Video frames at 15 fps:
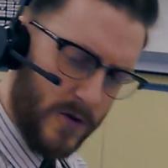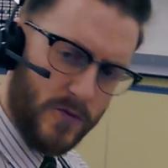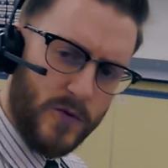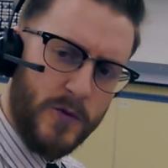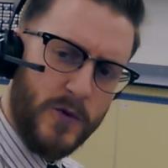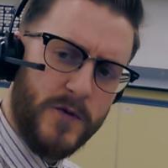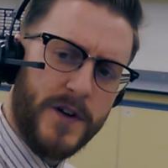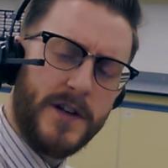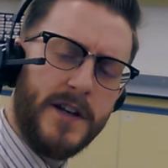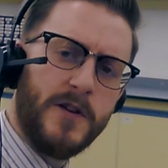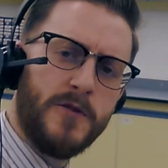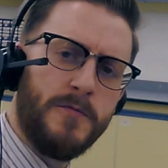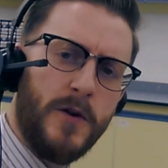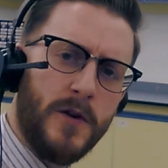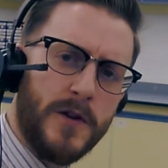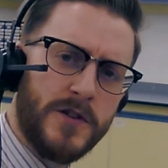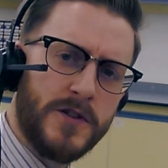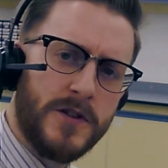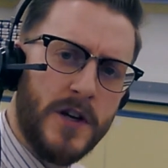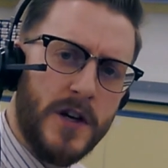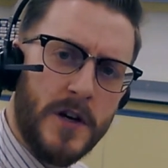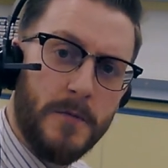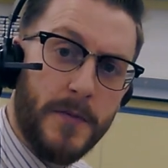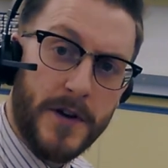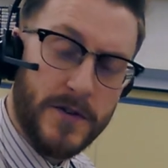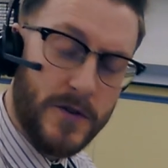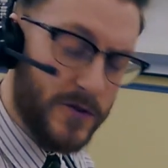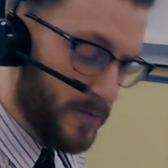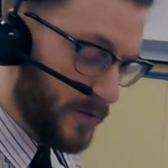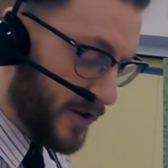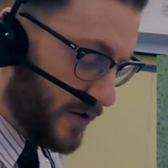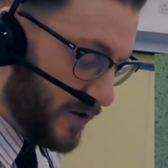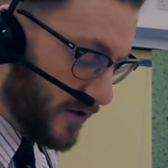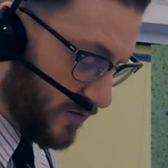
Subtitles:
removing nail polish, but it's also pretty good at